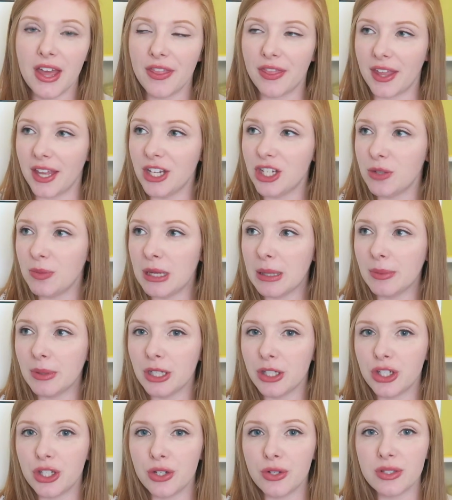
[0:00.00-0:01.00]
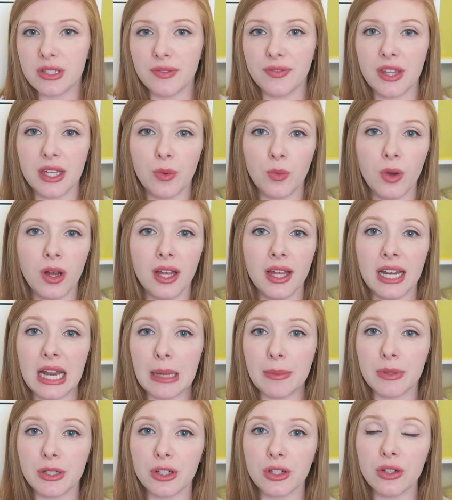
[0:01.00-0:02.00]
They should be able to choose if they want an
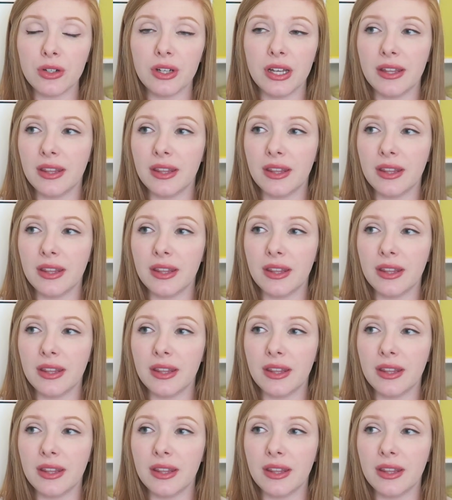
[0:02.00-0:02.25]
epidural,